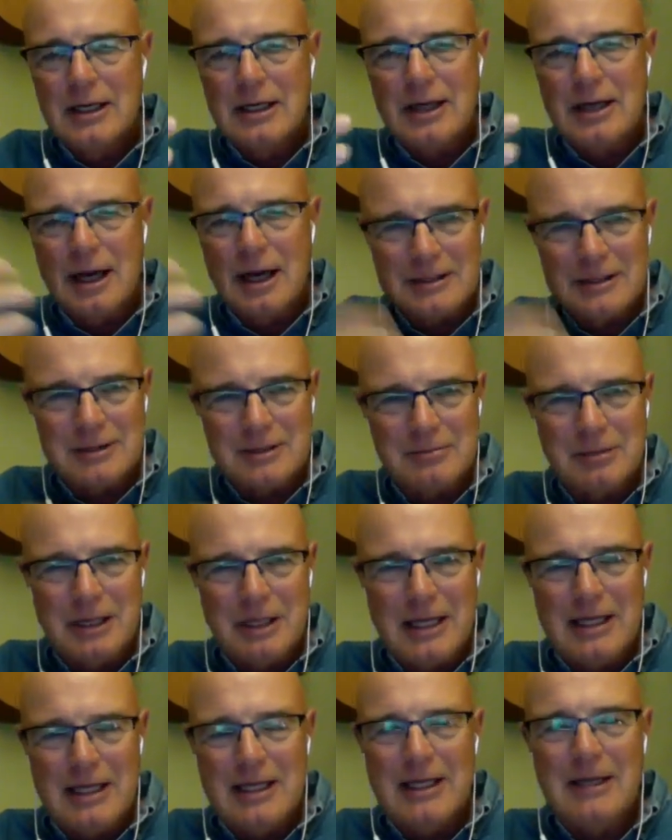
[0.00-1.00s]

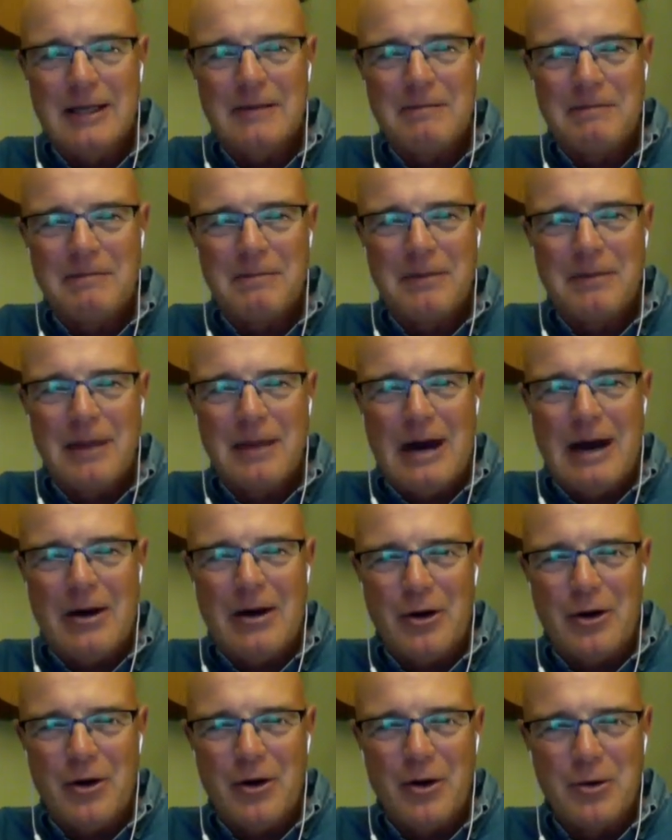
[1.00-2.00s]
contemplating
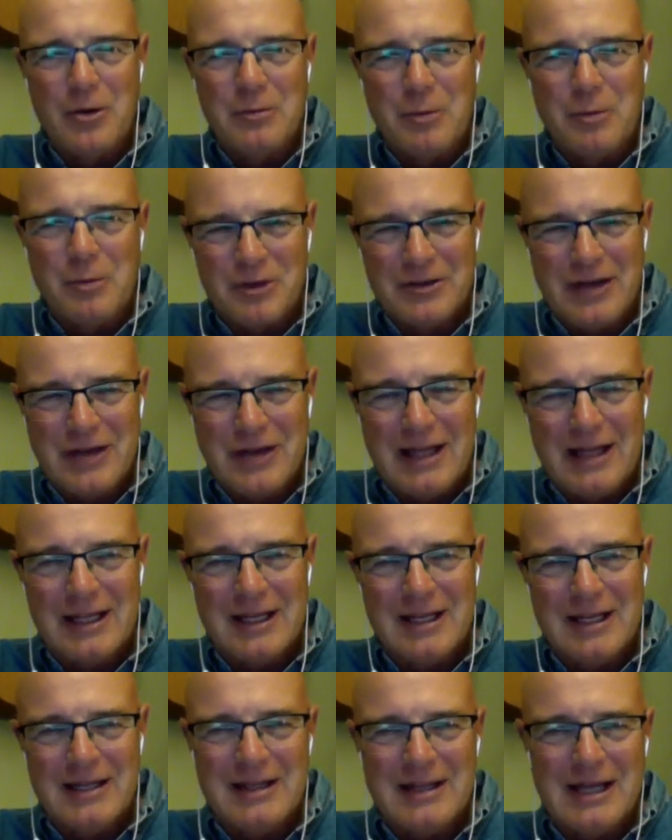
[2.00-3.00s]
our own
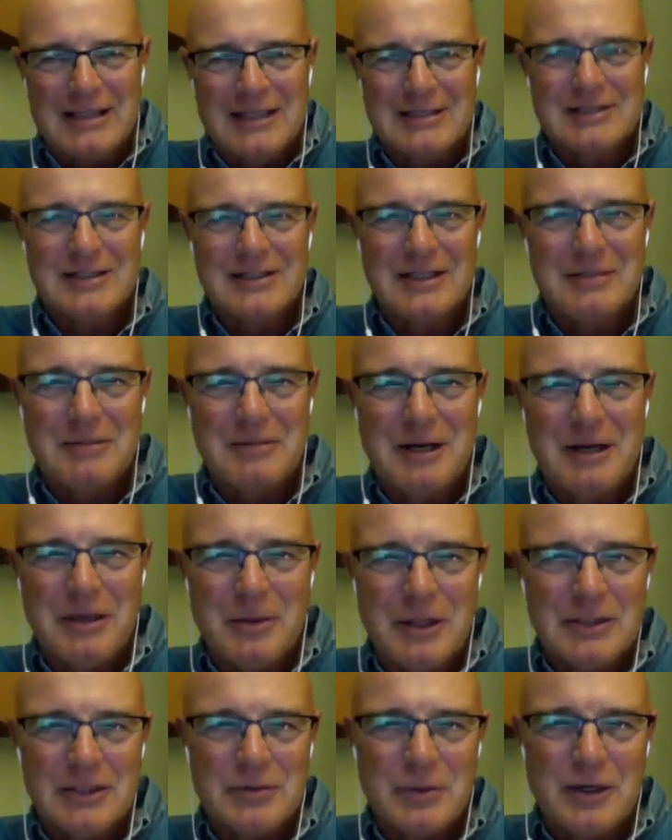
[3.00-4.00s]
mortality. That's in many
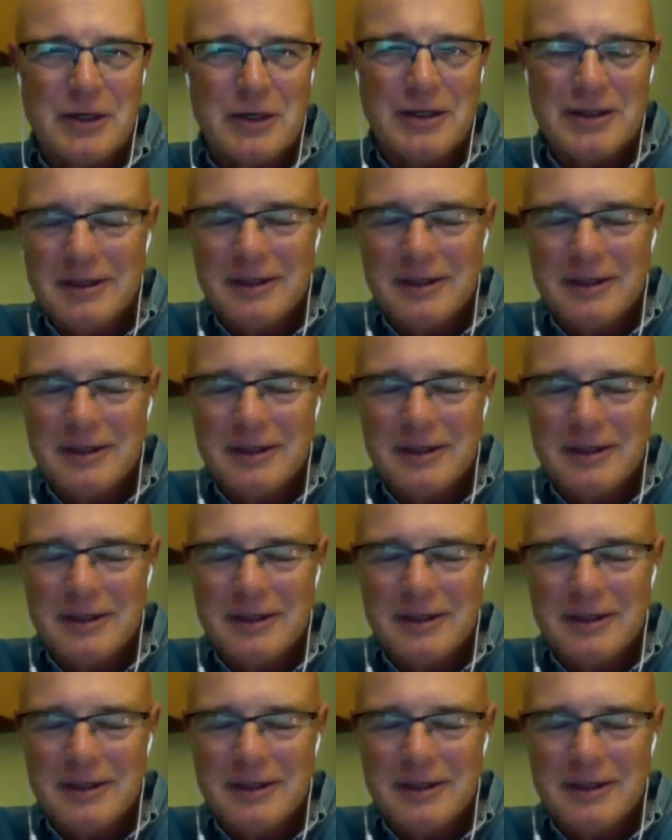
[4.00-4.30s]
ways what